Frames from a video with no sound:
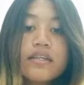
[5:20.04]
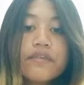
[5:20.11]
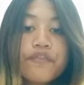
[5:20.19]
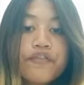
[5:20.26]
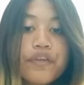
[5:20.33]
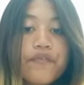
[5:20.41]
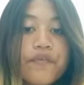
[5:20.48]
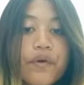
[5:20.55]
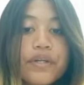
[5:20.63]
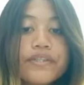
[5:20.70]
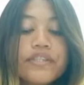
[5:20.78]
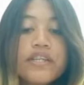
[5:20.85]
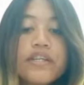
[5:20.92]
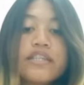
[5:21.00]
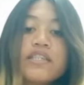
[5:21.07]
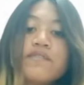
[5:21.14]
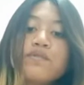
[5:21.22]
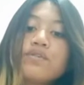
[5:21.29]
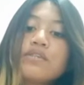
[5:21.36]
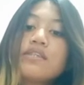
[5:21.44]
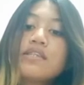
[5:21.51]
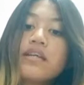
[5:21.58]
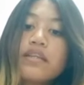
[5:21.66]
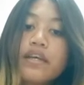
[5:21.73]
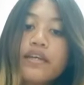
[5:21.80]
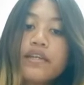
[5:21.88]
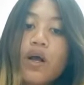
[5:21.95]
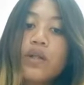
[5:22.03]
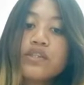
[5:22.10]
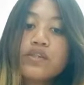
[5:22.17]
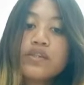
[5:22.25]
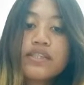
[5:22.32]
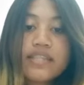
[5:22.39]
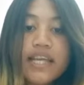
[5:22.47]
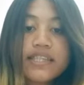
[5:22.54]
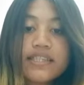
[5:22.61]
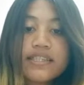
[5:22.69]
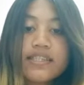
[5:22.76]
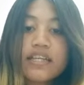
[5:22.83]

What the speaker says: 54 Series of 2009 also states